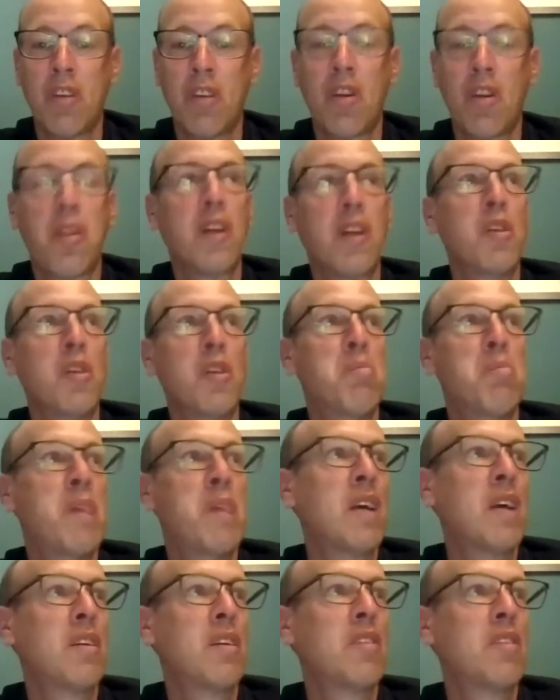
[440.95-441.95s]
And I think
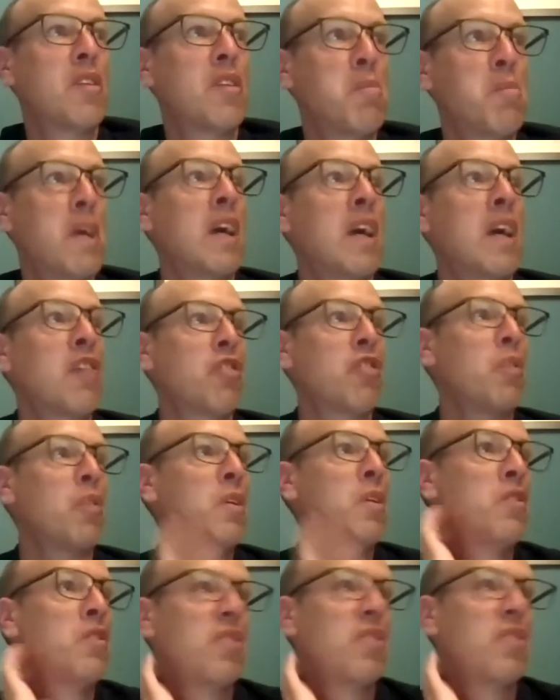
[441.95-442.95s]
the big issue
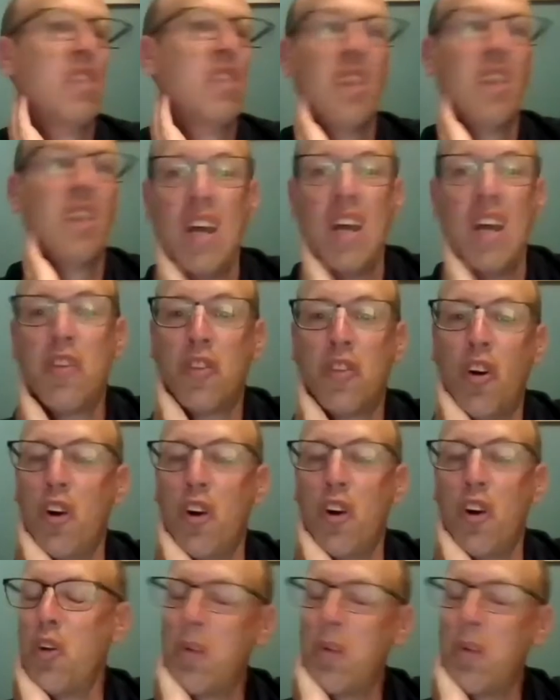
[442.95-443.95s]
is, it's not
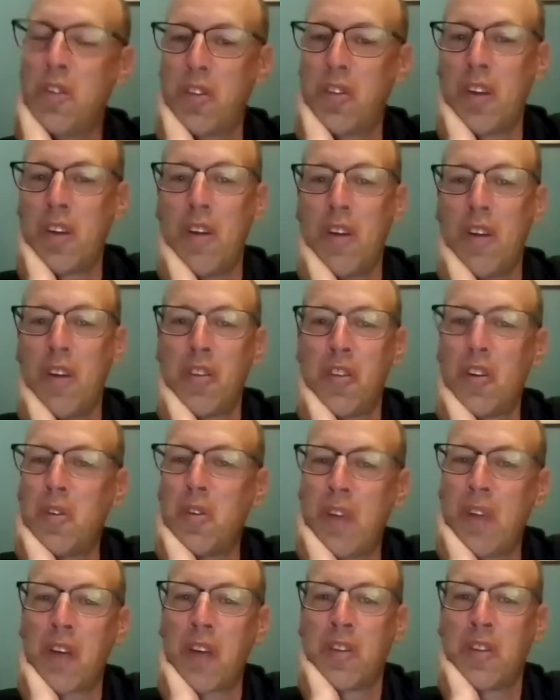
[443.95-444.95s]
who wins a series and who
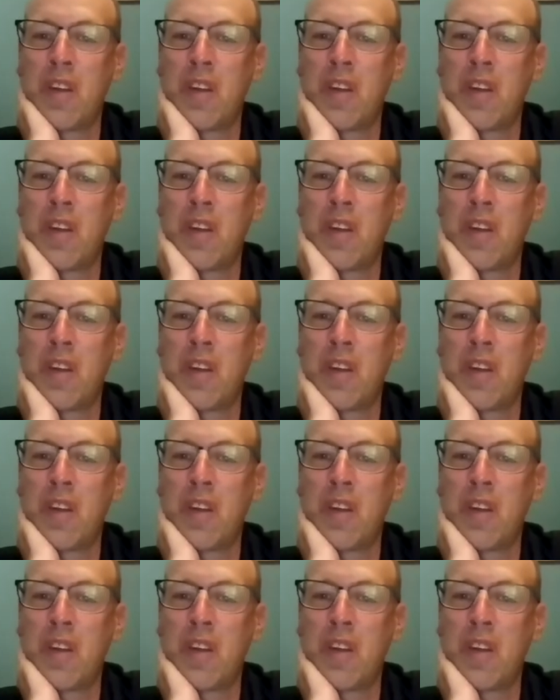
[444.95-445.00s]
doesn't.